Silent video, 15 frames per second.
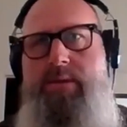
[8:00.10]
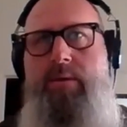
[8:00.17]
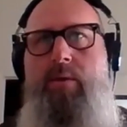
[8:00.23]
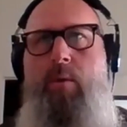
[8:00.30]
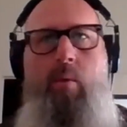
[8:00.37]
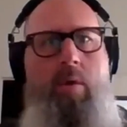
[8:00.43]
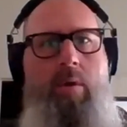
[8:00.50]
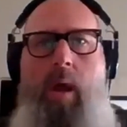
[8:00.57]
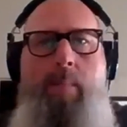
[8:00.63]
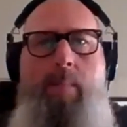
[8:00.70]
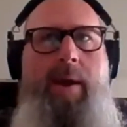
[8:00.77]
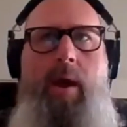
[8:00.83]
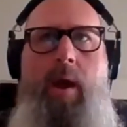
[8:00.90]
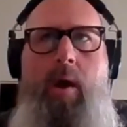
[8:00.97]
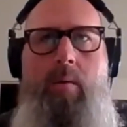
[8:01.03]
the Word on
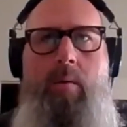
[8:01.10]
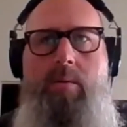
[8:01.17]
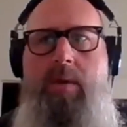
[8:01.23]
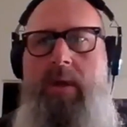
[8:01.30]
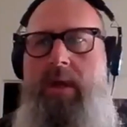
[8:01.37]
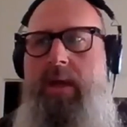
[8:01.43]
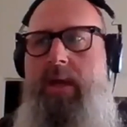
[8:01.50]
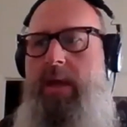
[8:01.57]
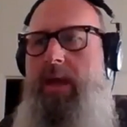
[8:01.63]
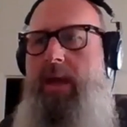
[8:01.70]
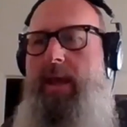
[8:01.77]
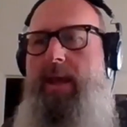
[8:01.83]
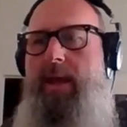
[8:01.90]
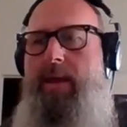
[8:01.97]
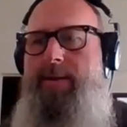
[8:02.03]
my own.
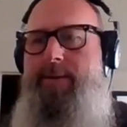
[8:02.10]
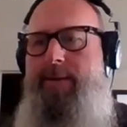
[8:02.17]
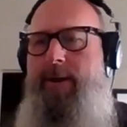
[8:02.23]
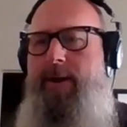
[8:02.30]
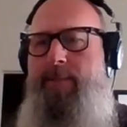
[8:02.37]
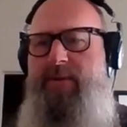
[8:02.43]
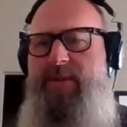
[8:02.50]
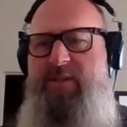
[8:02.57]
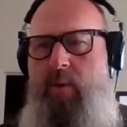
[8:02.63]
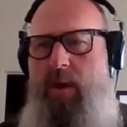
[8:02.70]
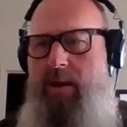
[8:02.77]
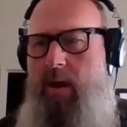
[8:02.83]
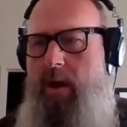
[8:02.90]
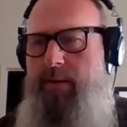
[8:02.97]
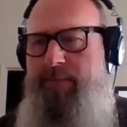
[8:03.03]
And this
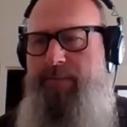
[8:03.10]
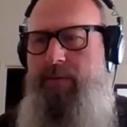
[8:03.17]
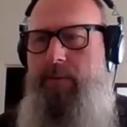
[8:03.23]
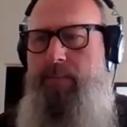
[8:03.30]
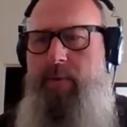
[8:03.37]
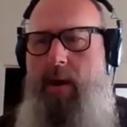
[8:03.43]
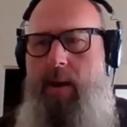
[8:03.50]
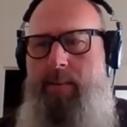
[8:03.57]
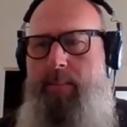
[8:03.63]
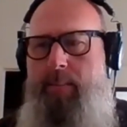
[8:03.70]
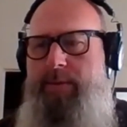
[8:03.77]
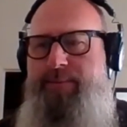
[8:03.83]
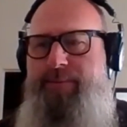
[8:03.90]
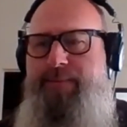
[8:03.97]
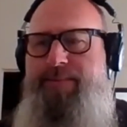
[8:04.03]
went on for
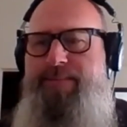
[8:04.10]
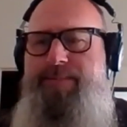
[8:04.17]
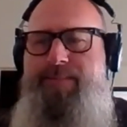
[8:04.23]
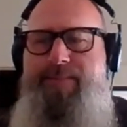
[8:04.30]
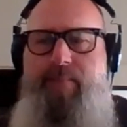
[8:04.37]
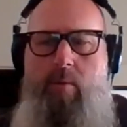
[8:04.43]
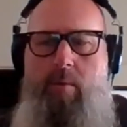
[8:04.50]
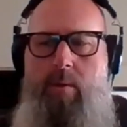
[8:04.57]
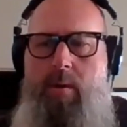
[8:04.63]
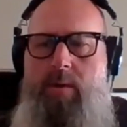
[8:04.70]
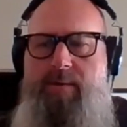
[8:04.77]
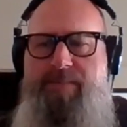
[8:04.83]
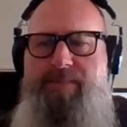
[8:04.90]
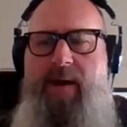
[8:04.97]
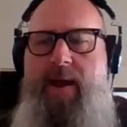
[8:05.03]
probably 4
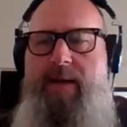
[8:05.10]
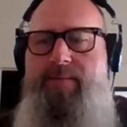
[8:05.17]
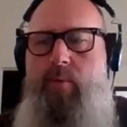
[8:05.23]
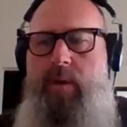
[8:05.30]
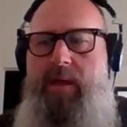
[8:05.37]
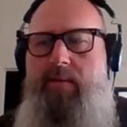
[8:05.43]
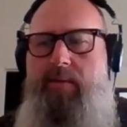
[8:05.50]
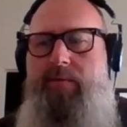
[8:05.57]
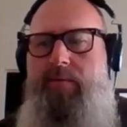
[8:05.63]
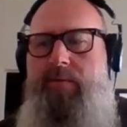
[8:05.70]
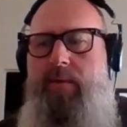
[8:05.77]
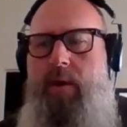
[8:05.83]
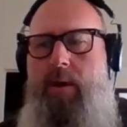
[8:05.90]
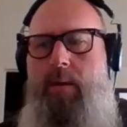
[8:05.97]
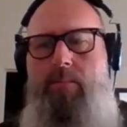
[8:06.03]
to 5 weeks.
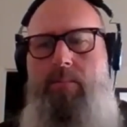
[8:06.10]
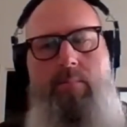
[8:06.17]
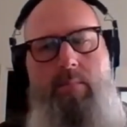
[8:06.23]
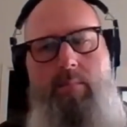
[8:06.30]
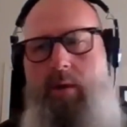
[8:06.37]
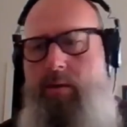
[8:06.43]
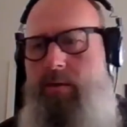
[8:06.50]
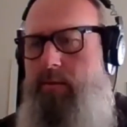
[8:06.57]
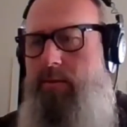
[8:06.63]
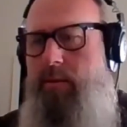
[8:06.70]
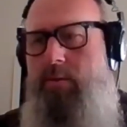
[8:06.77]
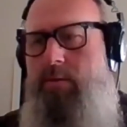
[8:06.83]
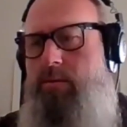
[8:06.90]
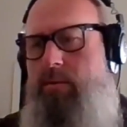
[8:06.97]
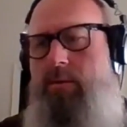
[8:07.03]

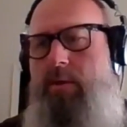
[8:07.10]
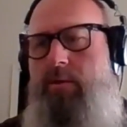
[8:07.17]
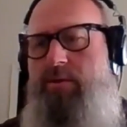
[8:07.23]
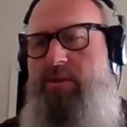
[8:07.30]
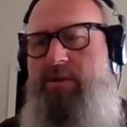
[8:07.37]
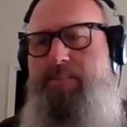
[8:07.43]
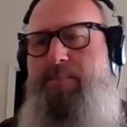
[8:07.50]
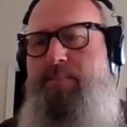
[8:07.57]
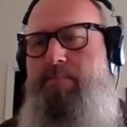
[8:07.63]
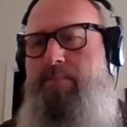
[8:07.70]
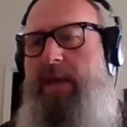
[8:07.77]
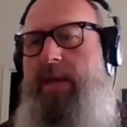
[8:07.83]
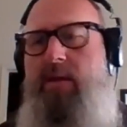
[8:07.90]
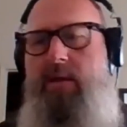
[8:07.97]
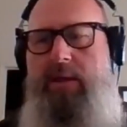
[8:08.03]
Just
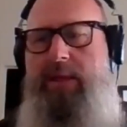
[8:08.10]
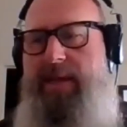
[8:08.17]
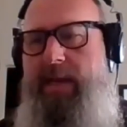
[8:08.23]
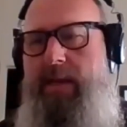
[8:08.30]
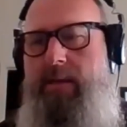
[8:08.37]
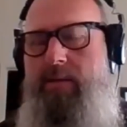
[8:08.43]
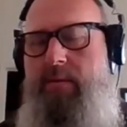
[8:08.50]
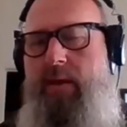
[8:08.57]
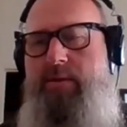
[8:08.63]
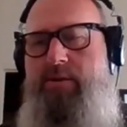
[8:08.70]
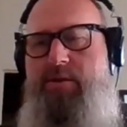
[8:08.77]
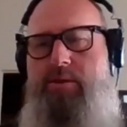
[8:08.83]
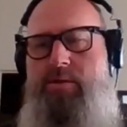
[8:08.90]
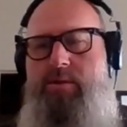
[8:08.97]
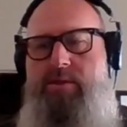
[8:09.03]
being clean and
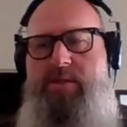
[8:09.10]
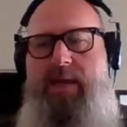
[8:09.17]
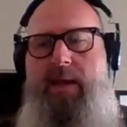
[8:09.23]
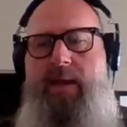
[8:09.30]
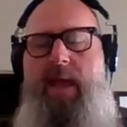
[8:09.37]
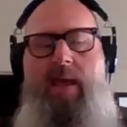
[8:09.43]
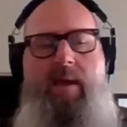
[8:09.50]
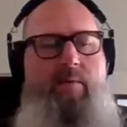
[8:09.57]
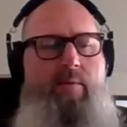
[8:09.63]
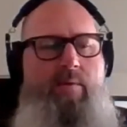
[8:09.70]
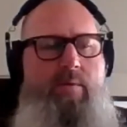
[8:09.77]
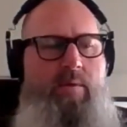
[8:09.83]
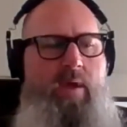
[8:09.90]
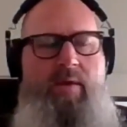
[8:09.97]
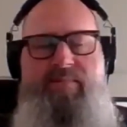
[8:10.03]
just saying, hey,
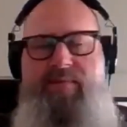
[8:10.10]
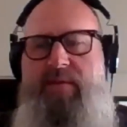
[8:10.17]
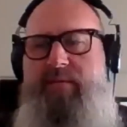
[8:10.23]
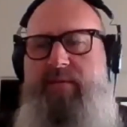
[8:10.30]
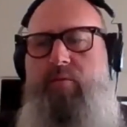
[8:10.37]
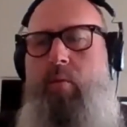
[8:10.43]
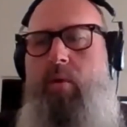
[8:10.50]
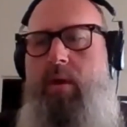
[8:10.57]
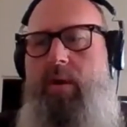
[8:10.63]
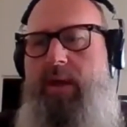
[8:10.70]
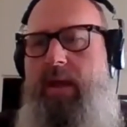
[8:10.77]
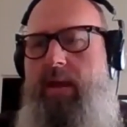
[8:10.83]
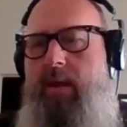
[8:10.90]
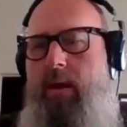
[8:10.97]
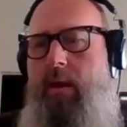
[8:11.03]
none of this is
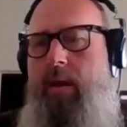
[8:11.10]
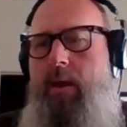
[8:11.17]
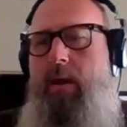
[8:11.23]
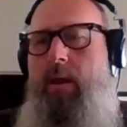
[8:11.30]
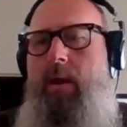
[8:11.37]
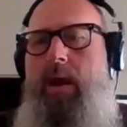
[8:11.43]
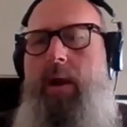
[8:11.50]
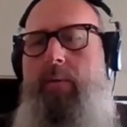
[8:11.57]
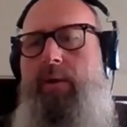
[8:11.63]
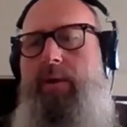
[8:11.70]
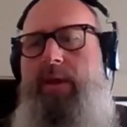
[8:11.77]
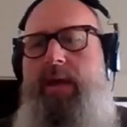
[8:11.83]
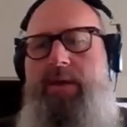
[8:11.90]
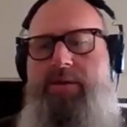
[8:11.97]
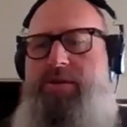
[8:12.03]
working. I
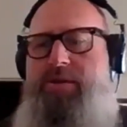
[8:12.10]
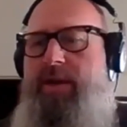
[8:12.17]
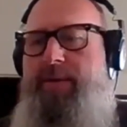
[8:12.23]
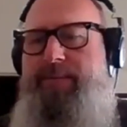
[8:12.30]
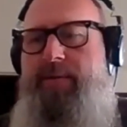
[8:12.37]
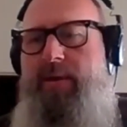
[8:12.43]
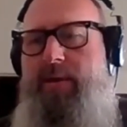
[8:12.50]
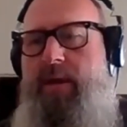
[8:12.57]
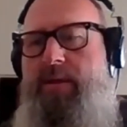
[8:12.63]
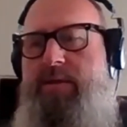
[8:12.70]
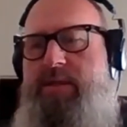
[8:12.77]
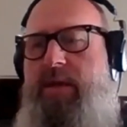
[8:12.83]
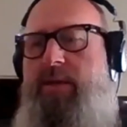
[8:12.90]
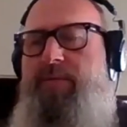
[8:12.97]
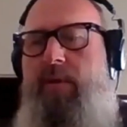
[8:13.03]
really got to shift and
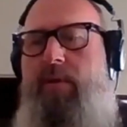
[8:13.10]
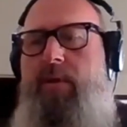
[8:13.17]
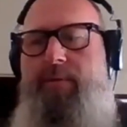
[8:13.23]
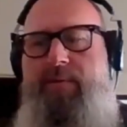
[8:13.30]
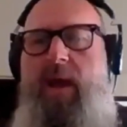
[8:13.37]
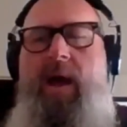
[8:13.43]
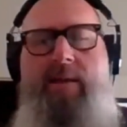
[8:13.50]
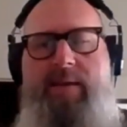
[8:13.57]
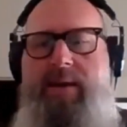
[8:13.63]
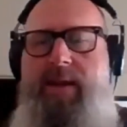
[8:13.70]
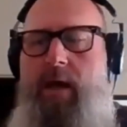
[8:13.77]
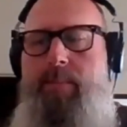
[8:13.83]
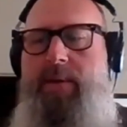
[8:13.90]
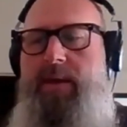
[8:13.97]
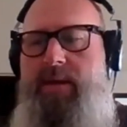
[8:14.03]
see if God can
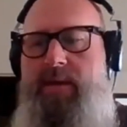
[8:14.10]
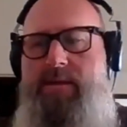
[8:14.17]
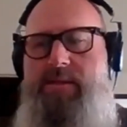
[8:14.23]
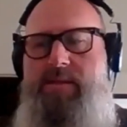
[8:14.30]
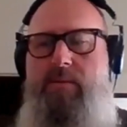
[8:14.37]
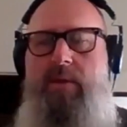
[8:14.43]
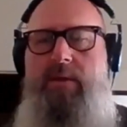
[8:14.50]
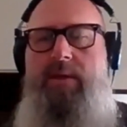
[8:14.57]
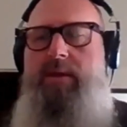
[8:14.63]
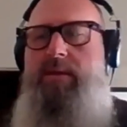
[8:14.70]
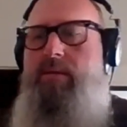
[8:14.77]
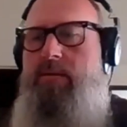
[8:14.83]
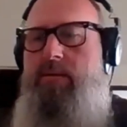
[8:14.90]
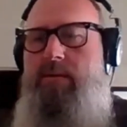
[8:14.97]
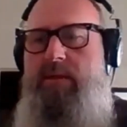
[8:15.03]
help me, because
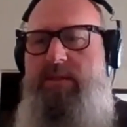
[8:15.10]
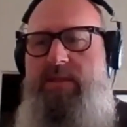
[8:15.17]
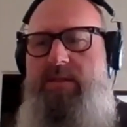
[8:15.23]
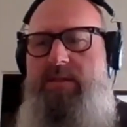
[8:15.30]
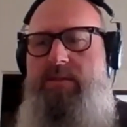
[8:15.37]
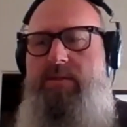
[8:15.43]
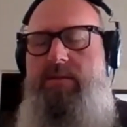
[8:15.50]
really this is